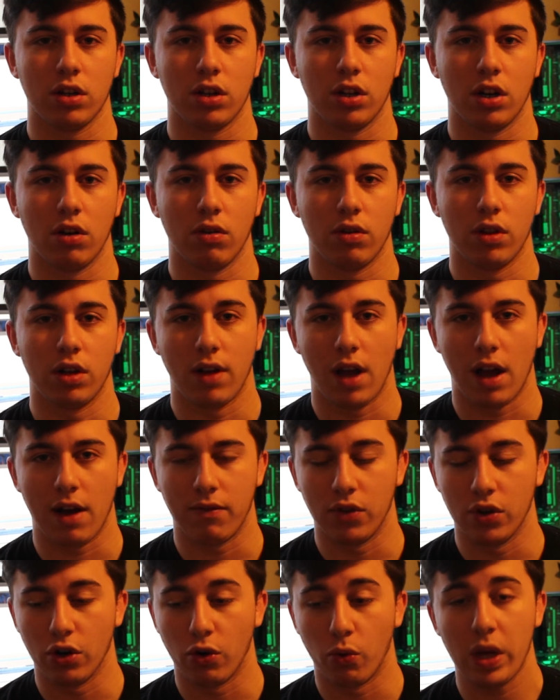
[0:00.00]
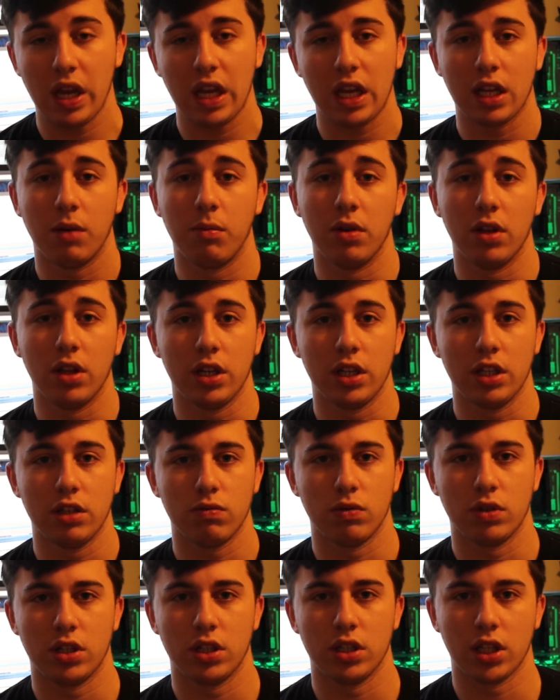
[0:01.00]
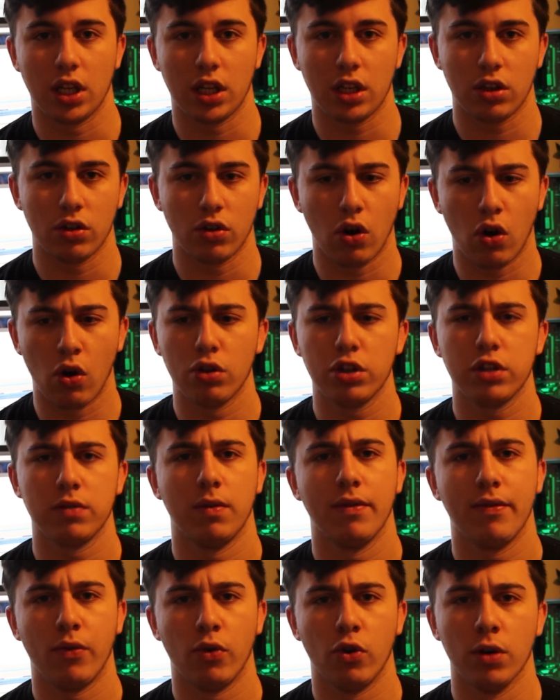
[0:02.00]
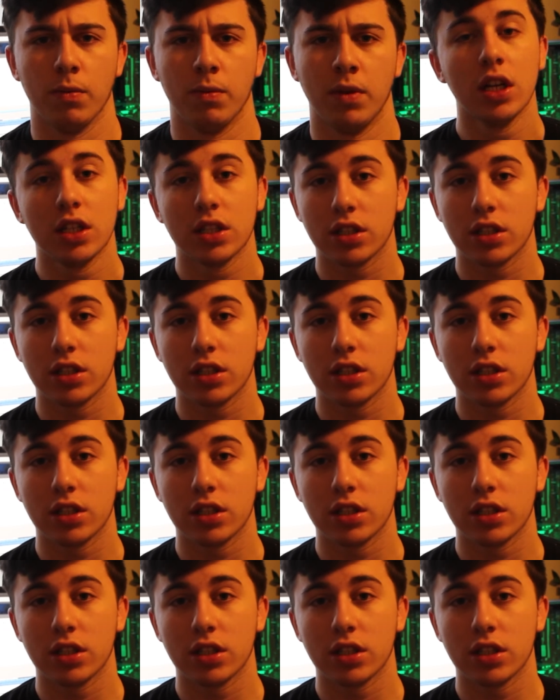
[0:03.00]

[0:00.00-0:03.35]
You know, they have their awaken abilities, which is like their ultimate form.